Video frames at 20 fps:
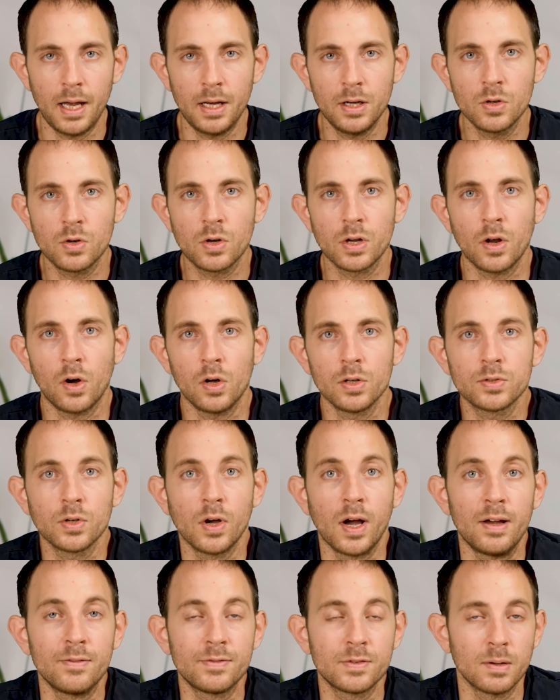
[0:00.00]
And you can also
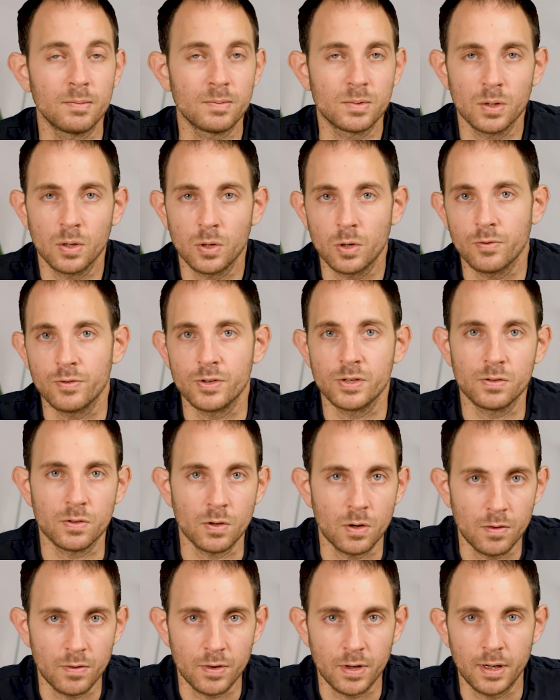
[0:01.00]
have some sort of a
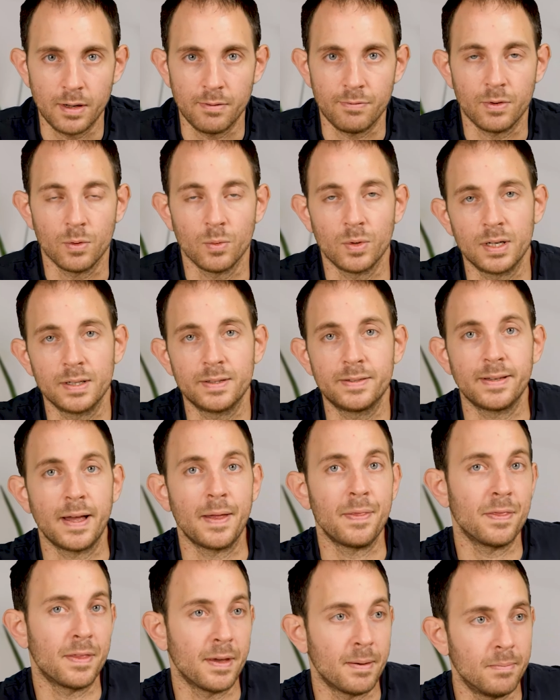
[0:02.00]
survey if you want to
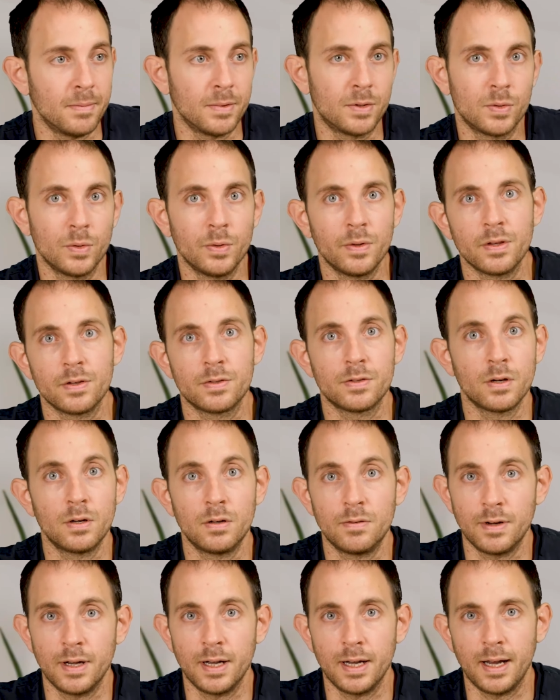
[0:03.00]
send them to the
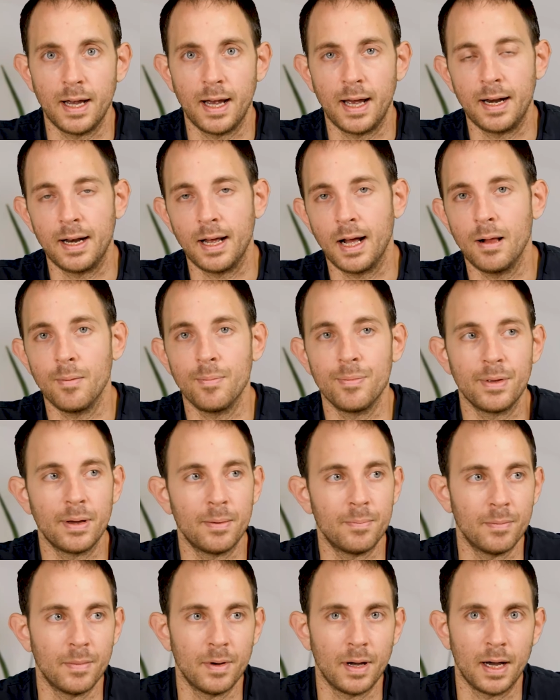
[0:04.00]
survey and help
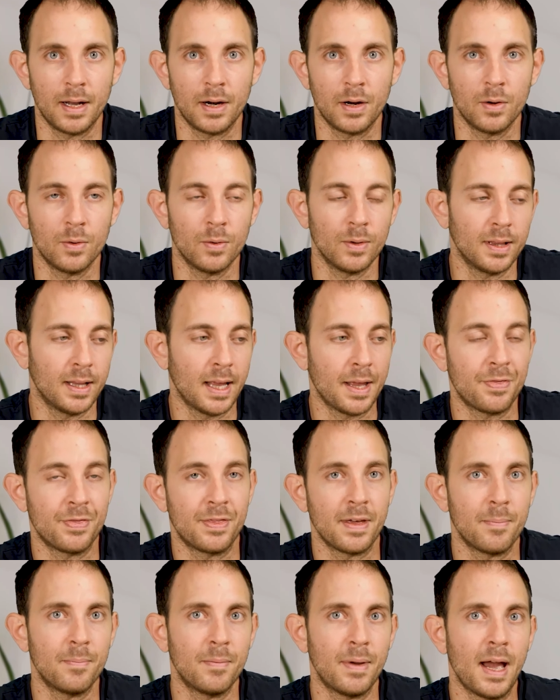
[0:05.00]
them, I don't know, let
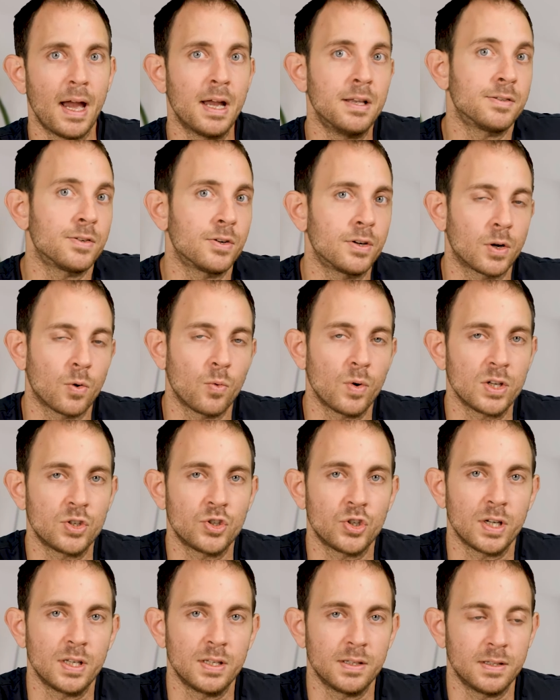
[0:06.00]
them answer the
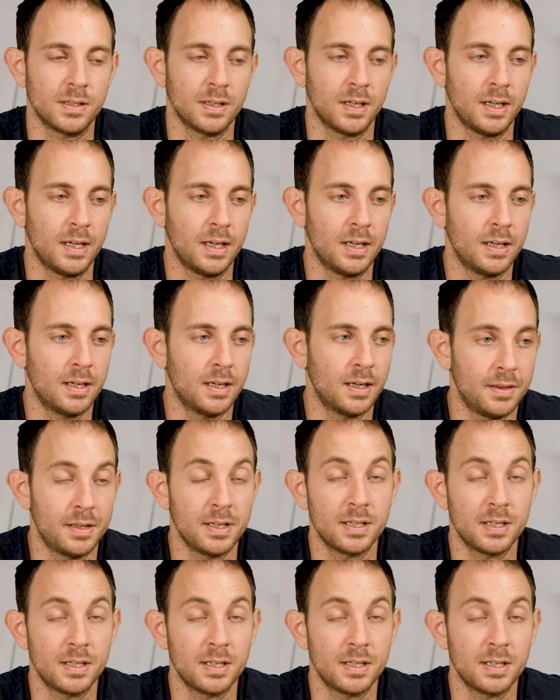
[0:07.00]
questions in in.